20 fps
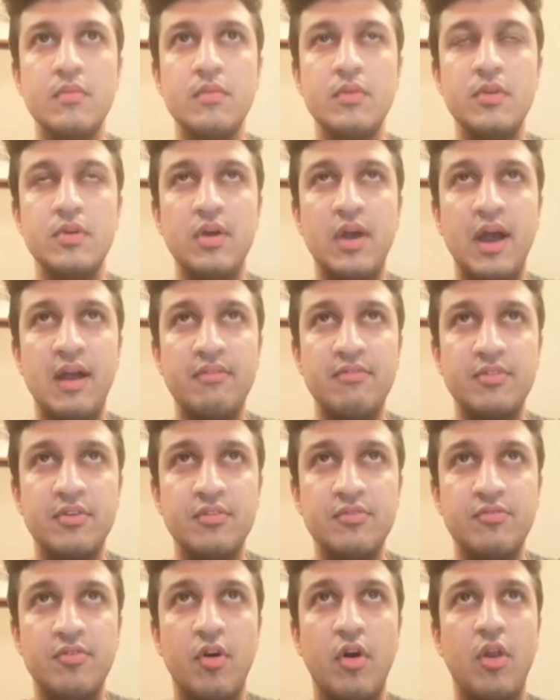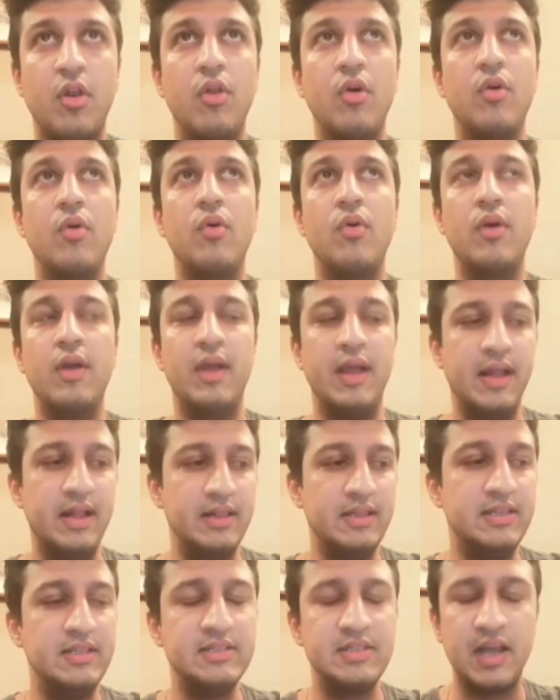you have to follow
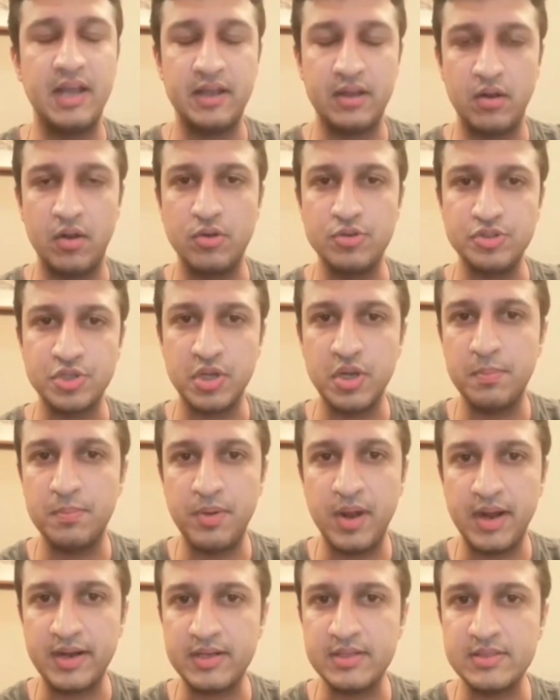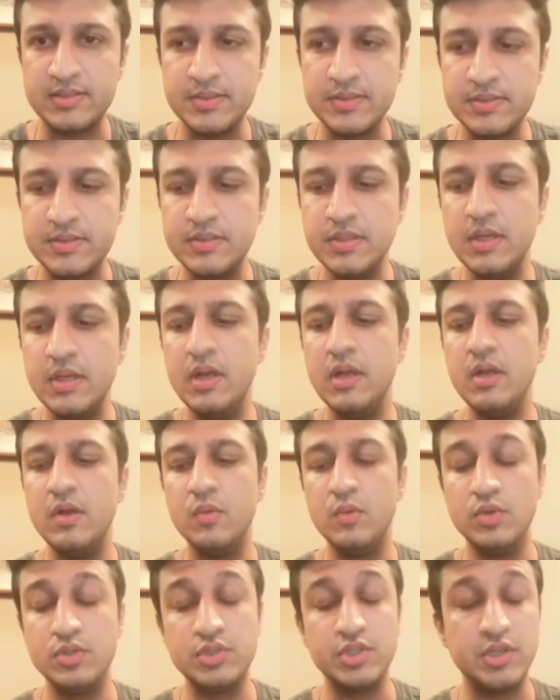healthy psychological practices,
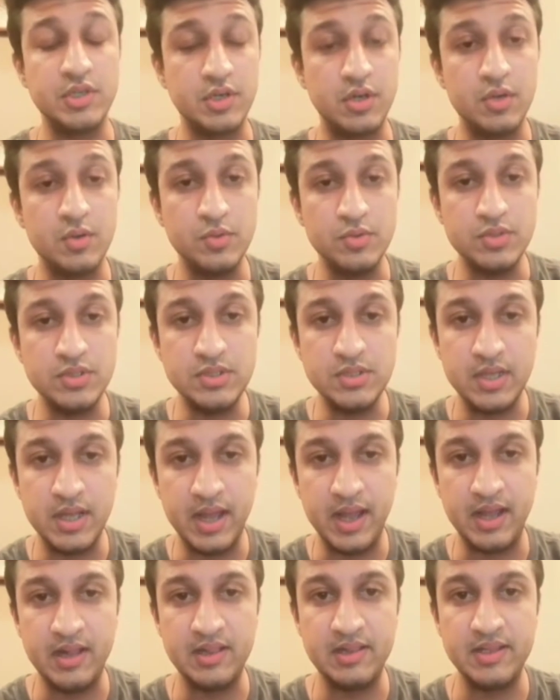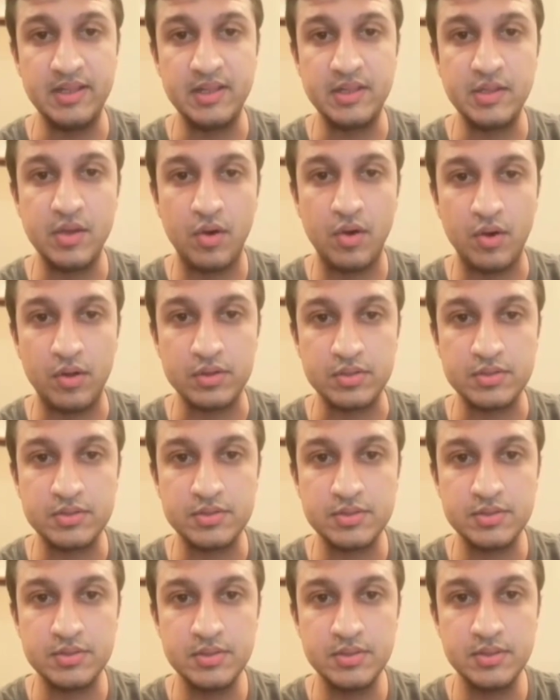which includes healthy
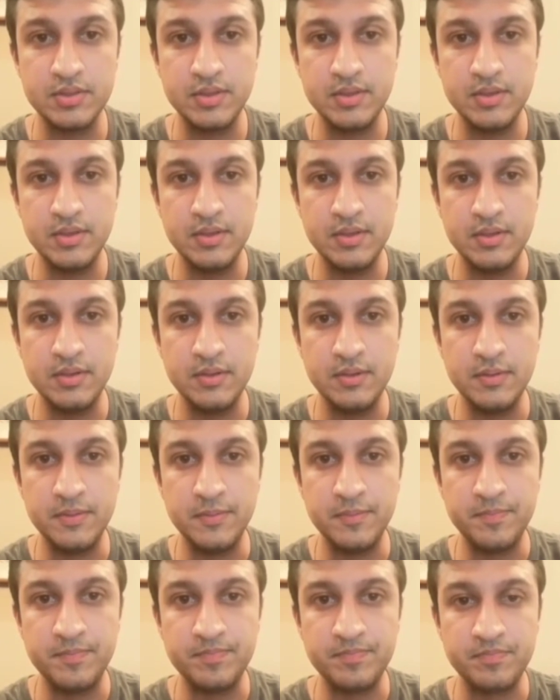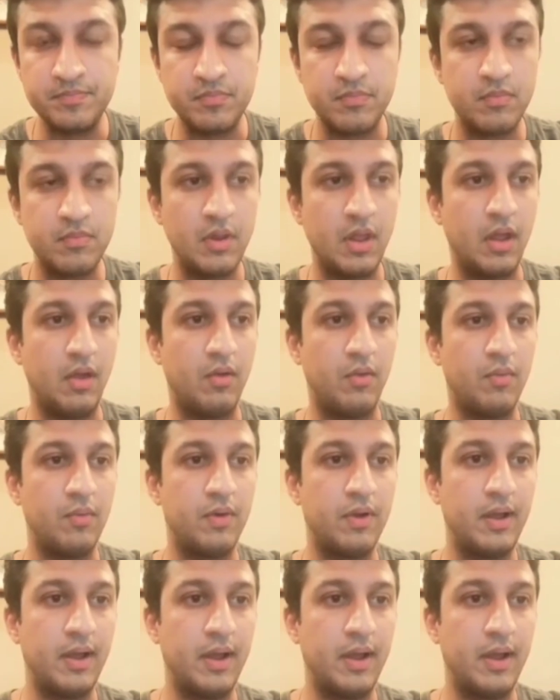thoughts. Now,